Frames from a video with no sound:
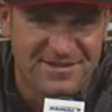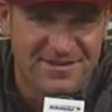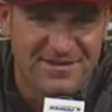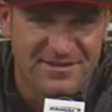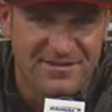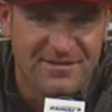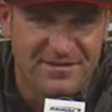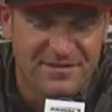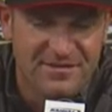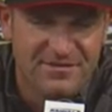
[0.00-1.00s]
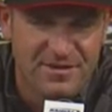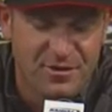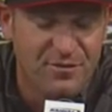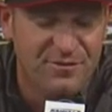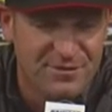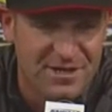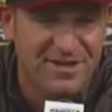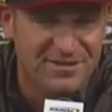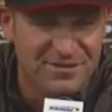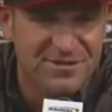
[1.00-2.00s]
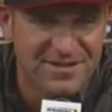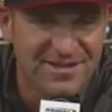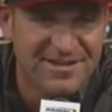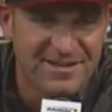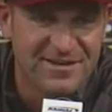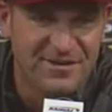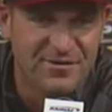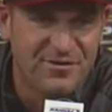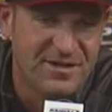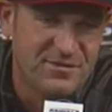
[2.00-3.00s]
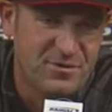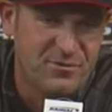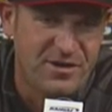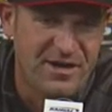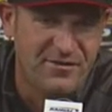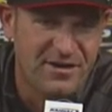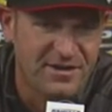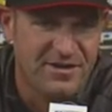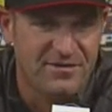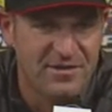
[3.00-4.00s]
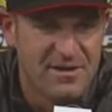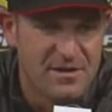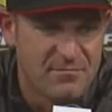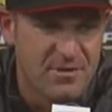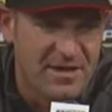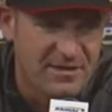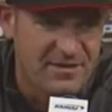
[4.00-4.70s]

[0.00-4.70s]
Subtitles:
a hell of a challenge, you know, and that's where we're at right now. But I